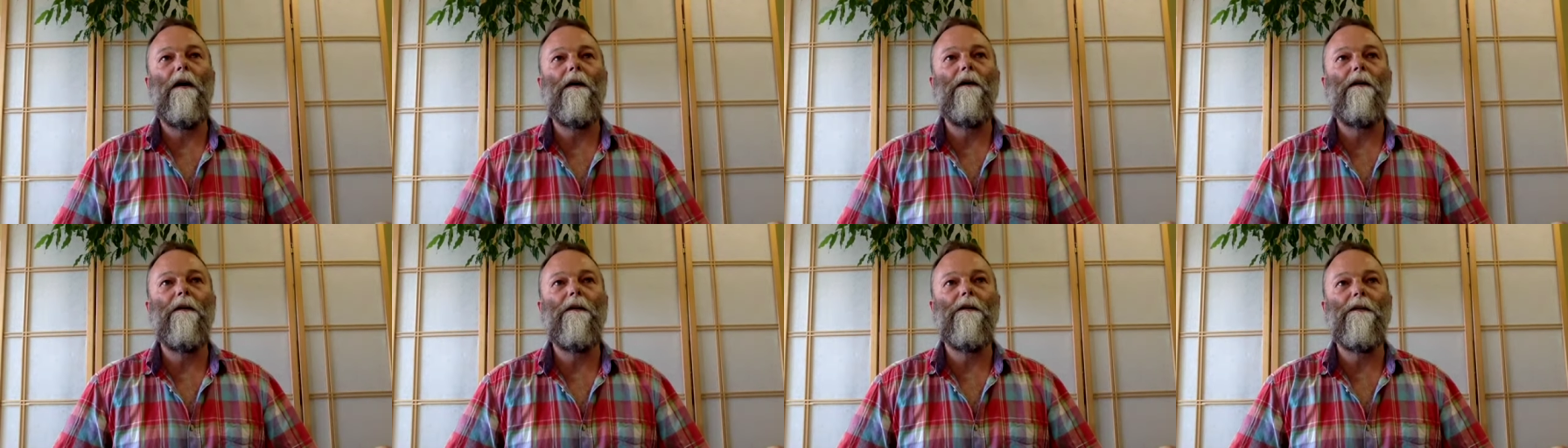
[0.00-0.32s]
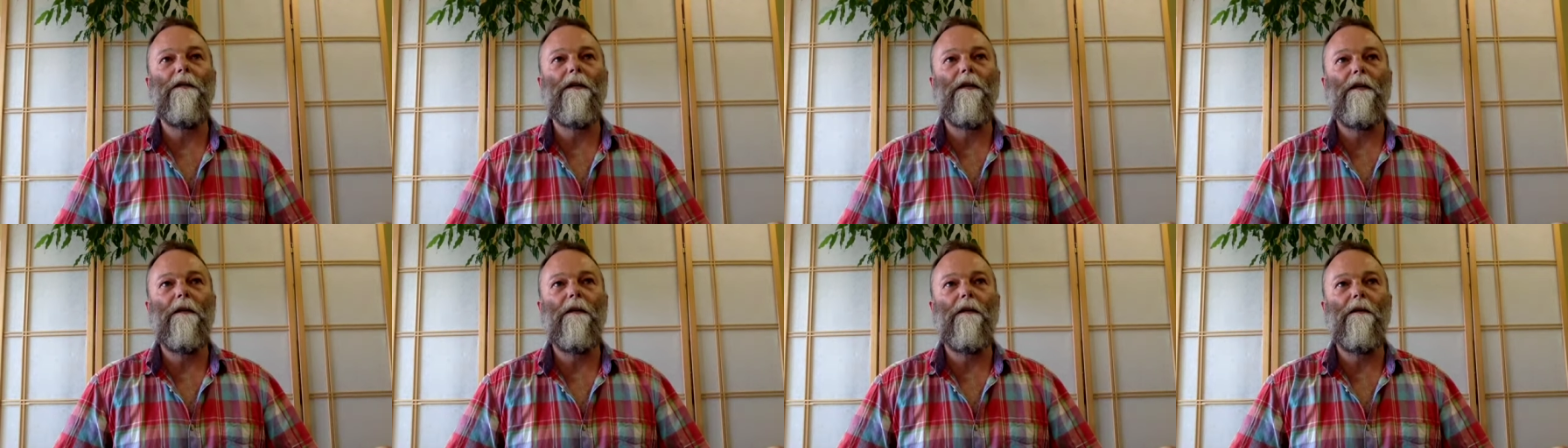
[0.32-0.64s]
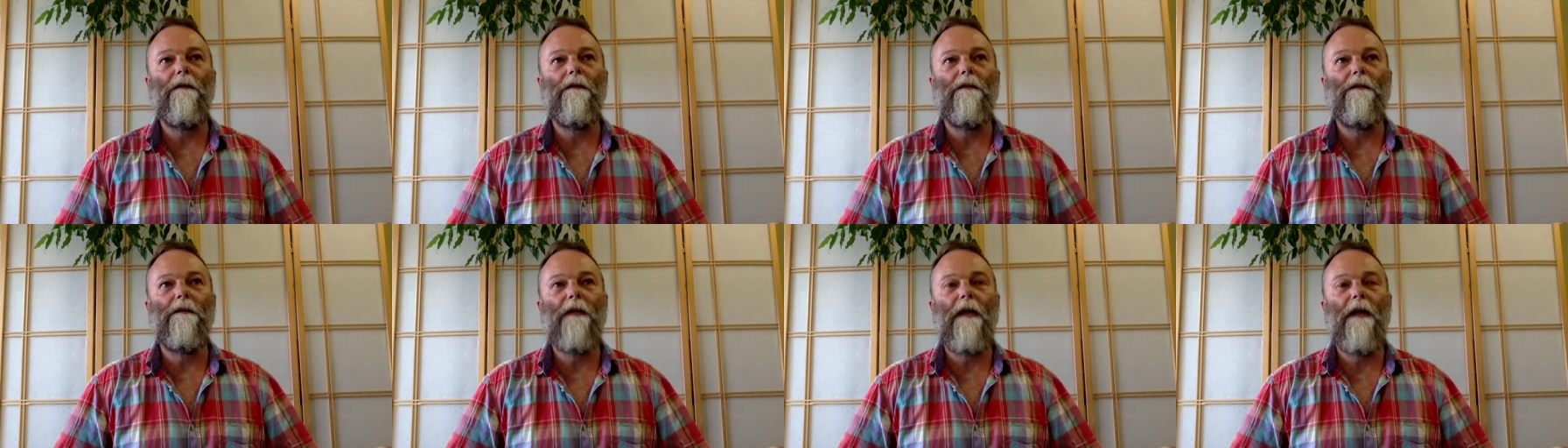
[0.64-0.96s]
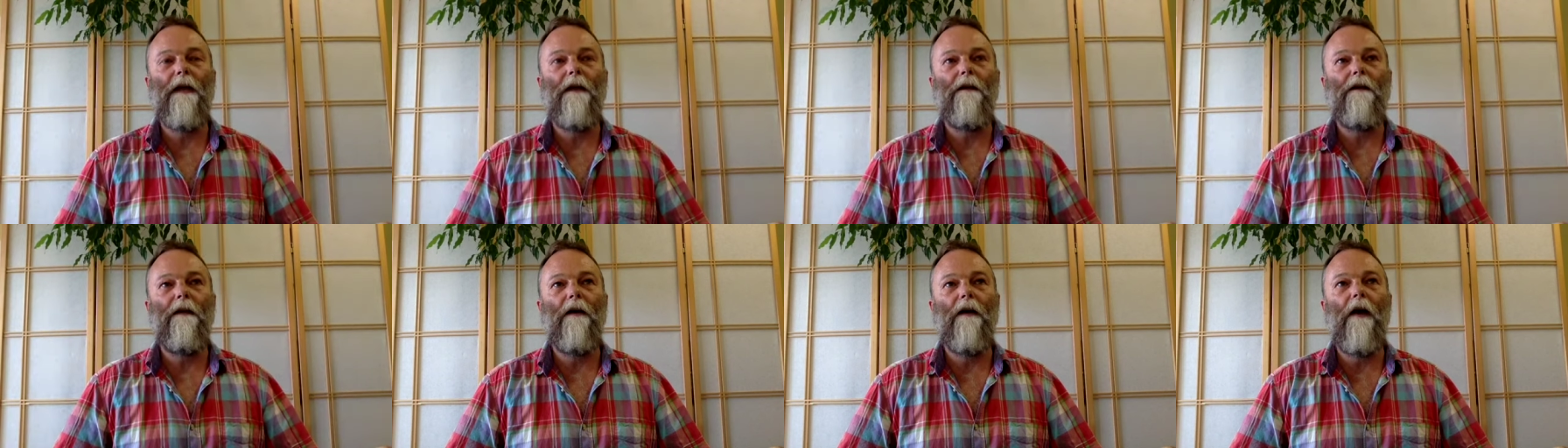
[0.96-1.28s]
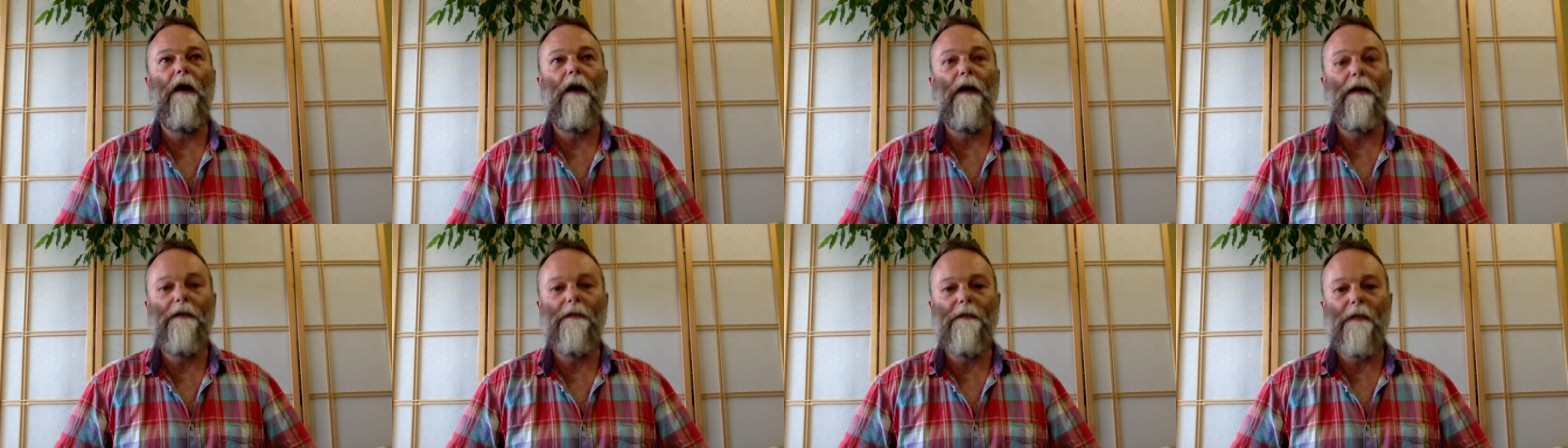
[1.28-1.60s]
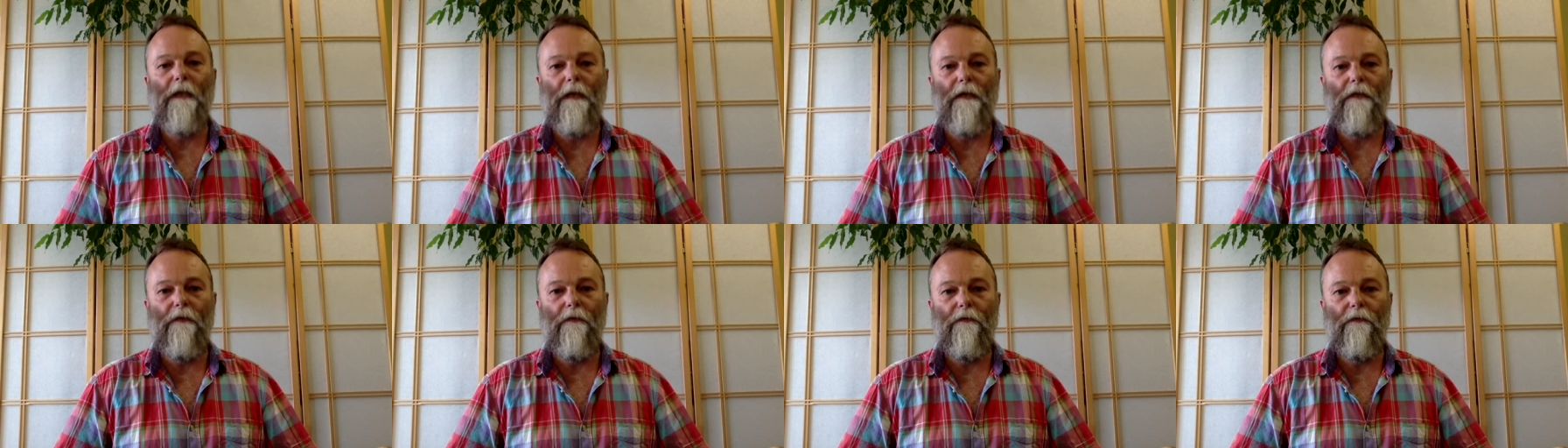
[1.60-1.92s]
and to stay in a high
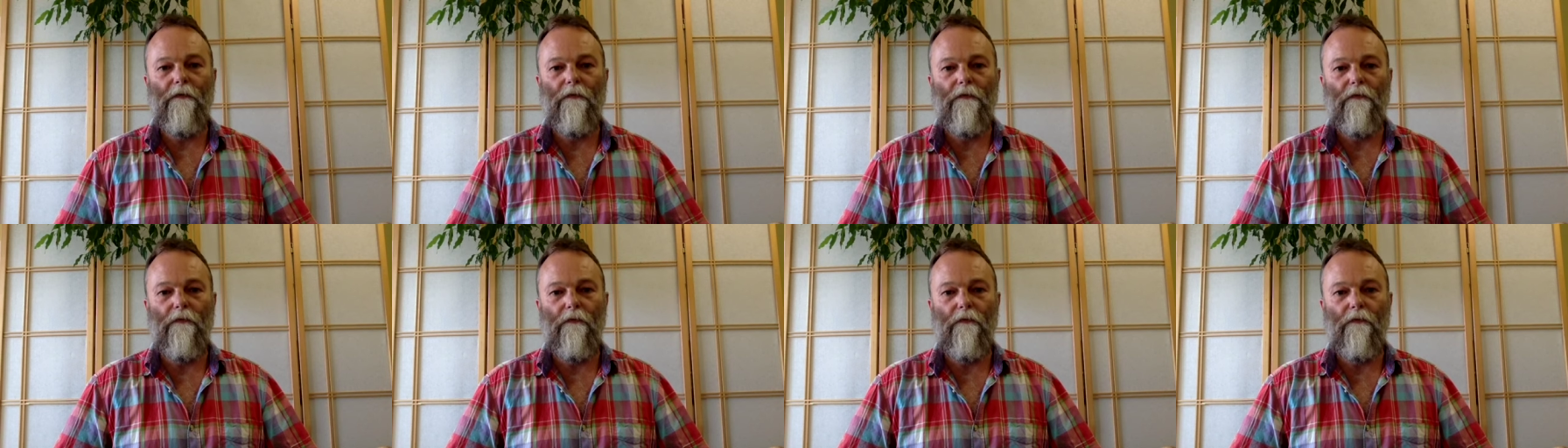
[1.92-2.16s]
state of